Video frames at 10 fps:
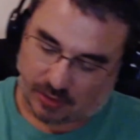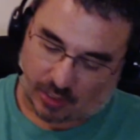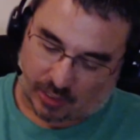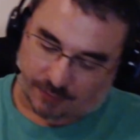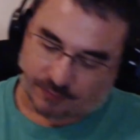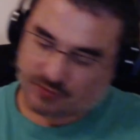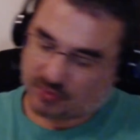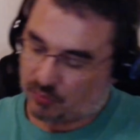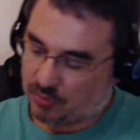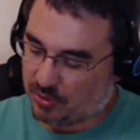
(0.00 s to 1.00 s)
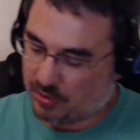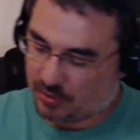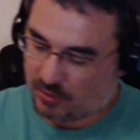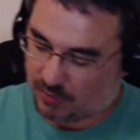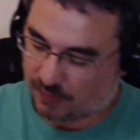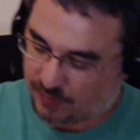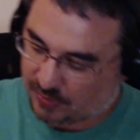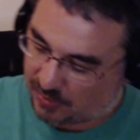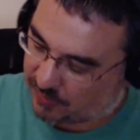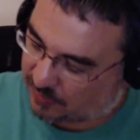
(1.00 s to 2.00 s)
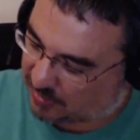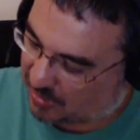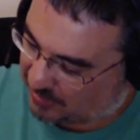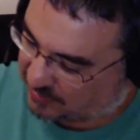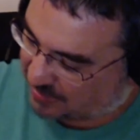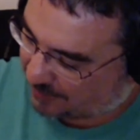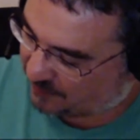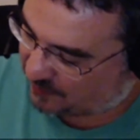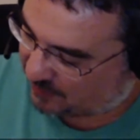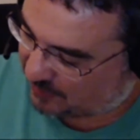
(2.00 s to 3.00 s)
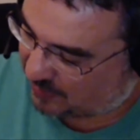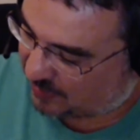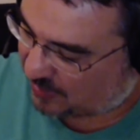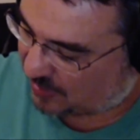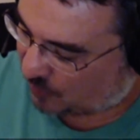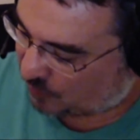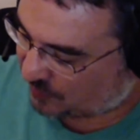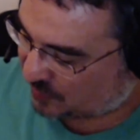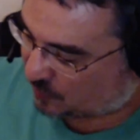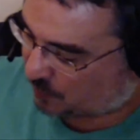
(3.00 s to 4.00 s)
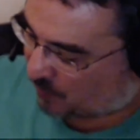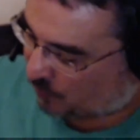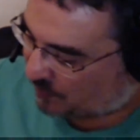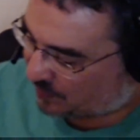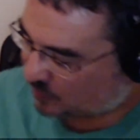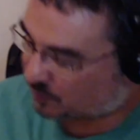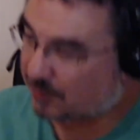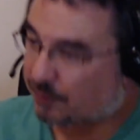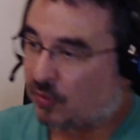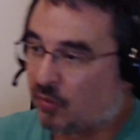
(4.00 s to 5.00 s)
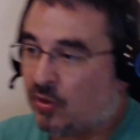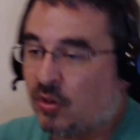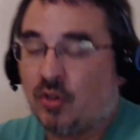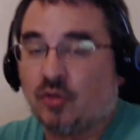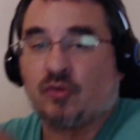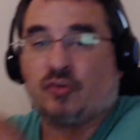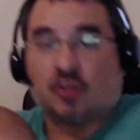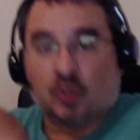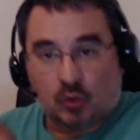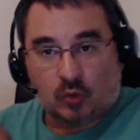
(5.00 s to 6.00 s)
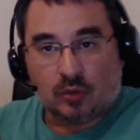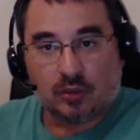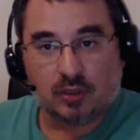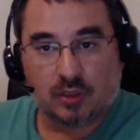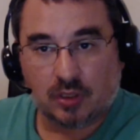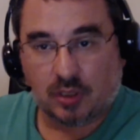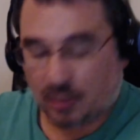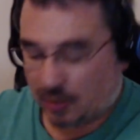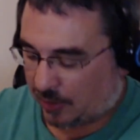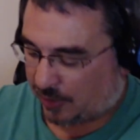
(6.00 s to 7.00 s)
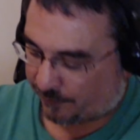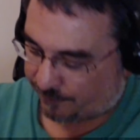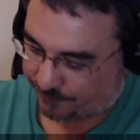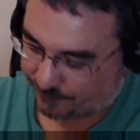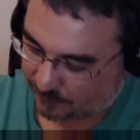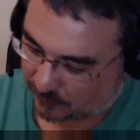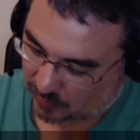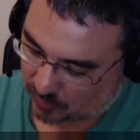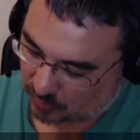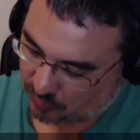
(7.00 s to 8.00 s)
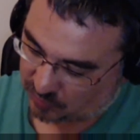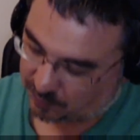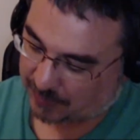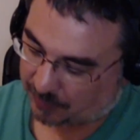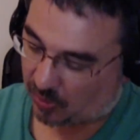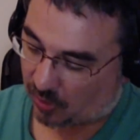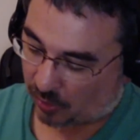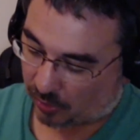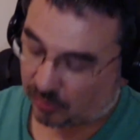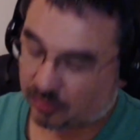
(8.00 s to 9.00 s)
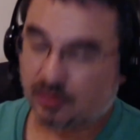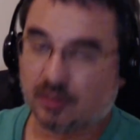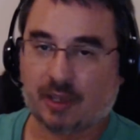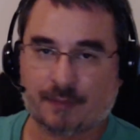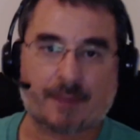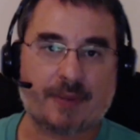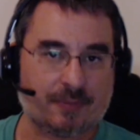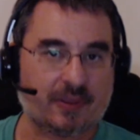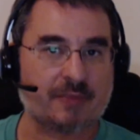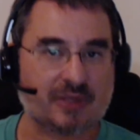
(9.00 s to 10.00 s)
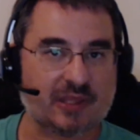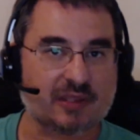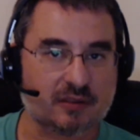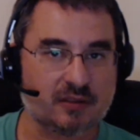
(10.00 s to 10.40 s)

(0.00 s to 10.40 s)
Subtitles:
So the concepts of what these people do, who these people are, and by people I mean like